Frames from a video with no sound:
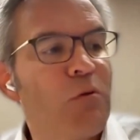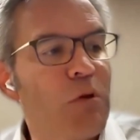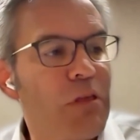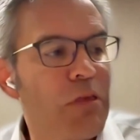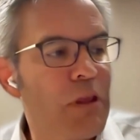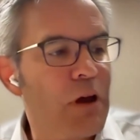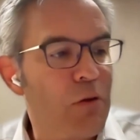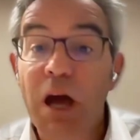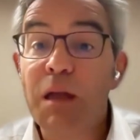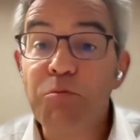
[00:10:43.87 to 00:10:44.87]

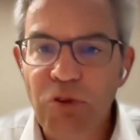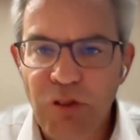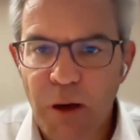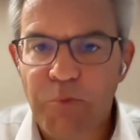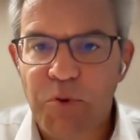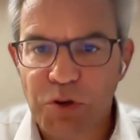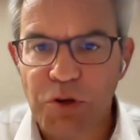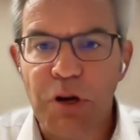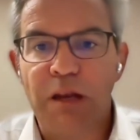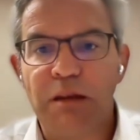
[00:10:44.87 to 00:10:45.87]
ripe with
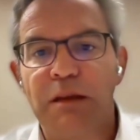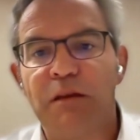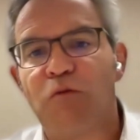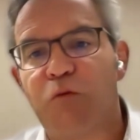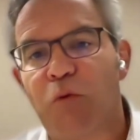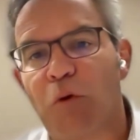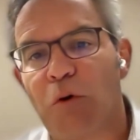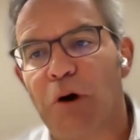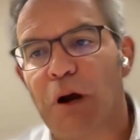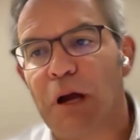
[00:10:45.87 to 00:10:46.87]
opportunity
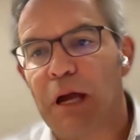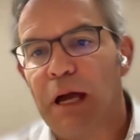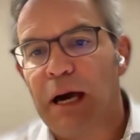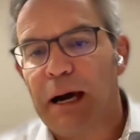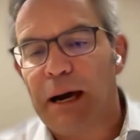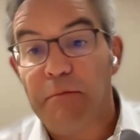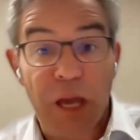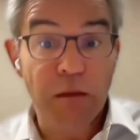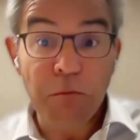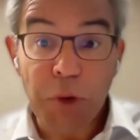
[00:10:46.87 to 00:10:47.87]
for
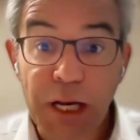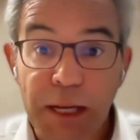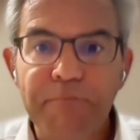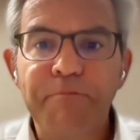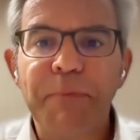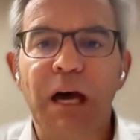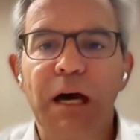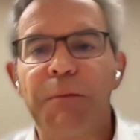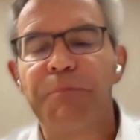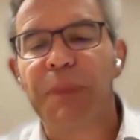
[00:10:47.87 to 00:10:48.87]
making money.
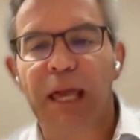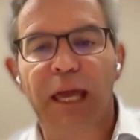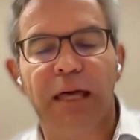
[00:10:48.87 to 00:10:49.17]
And